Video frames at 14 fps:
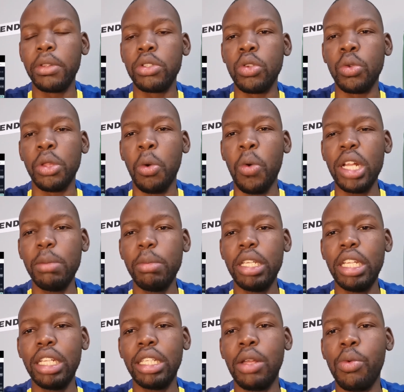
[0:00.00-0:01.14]
So the 1
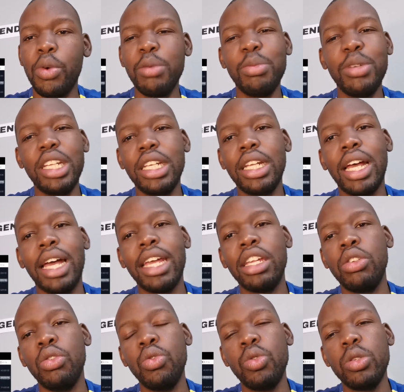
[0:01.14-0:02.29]
minute I
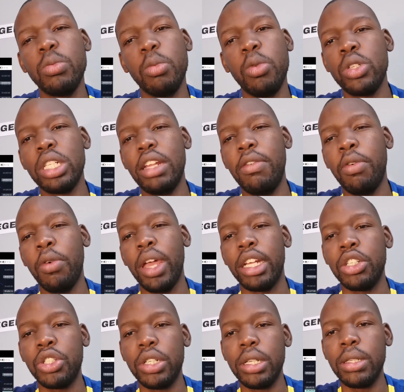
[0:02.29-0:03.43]
use mostly for
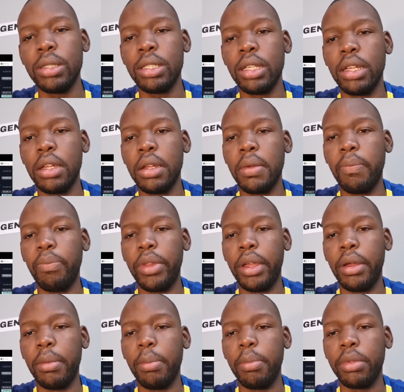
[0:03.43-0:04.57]
entries.
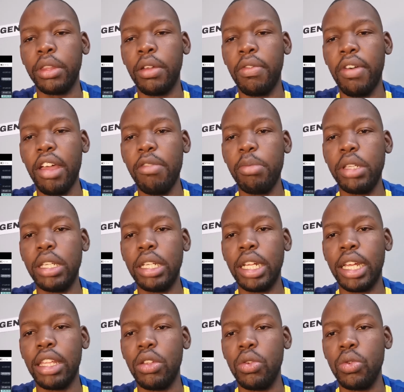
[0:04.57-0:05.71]
The 5 minute
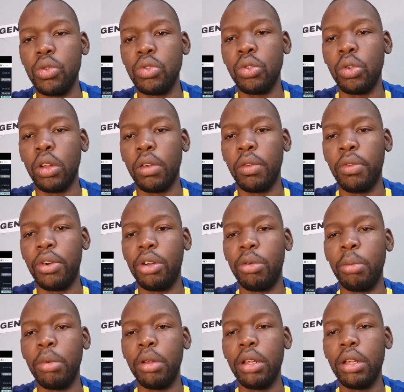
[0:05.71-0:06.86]
I use to
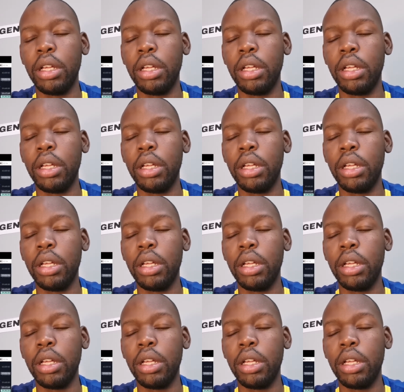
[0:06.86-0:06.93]
confirm